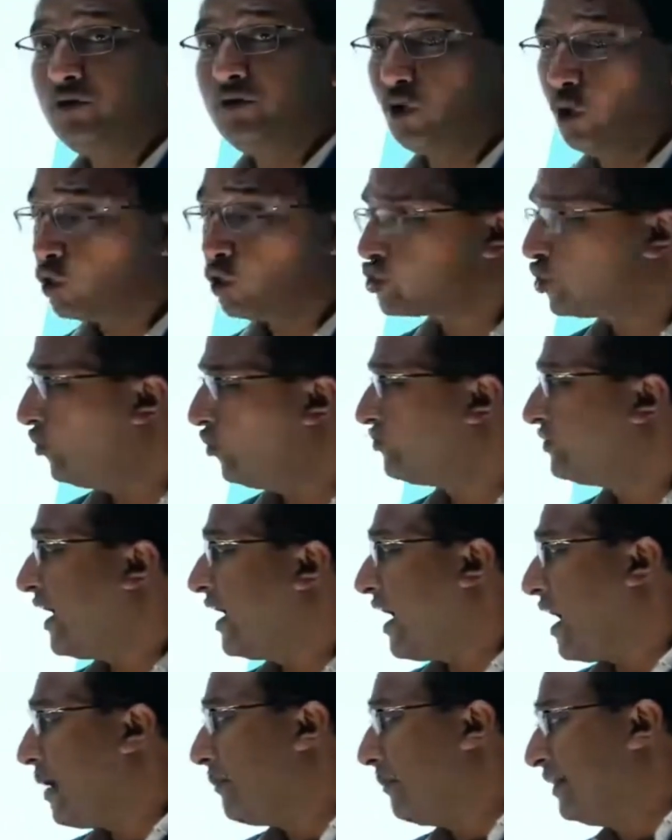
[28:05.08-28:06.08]
because of
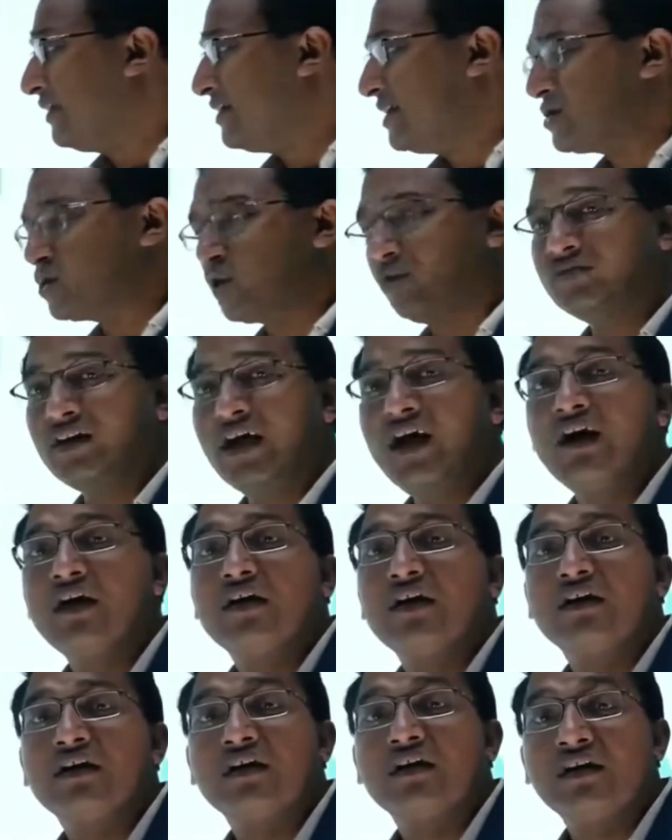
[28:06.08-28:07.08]
the emergence of
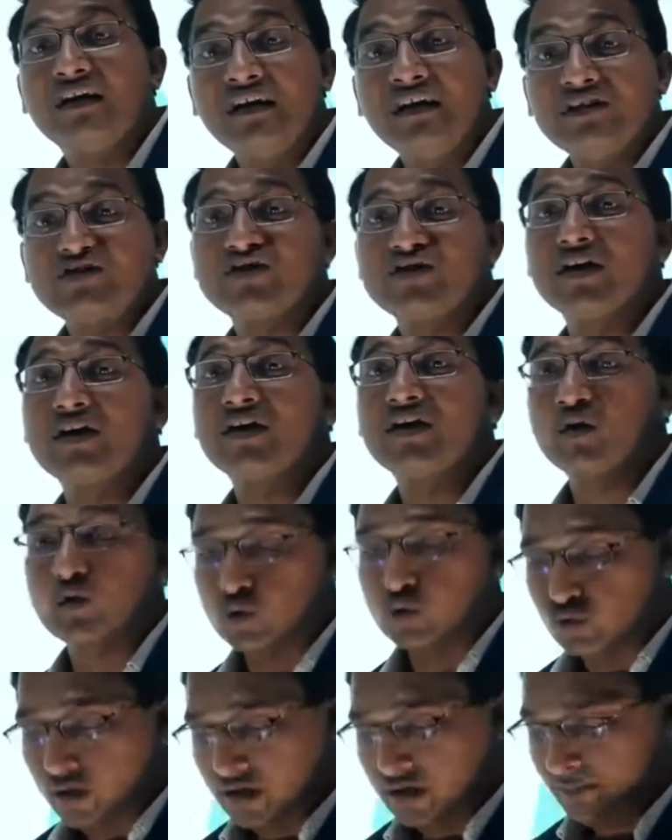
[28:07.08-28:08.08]
the regional
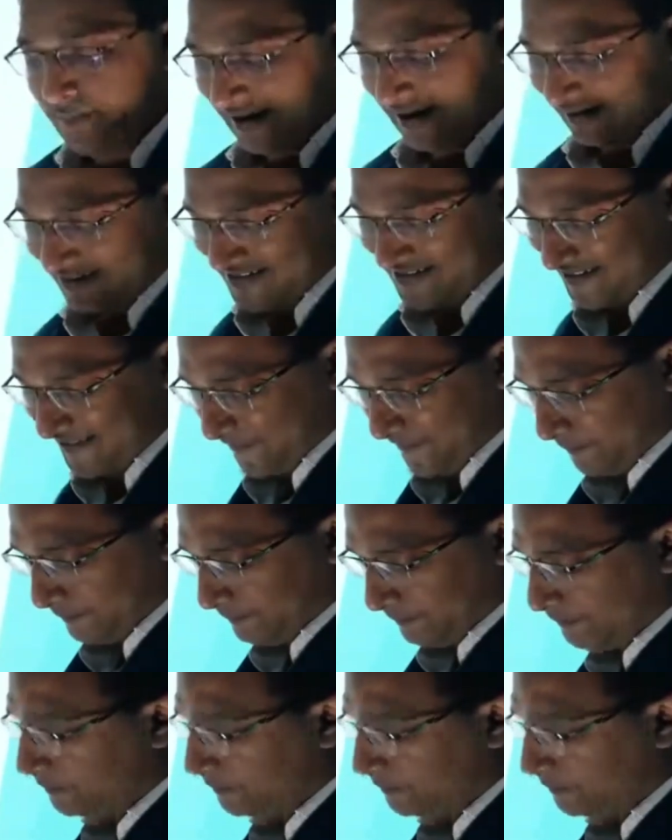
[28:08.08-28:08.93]
rural banks.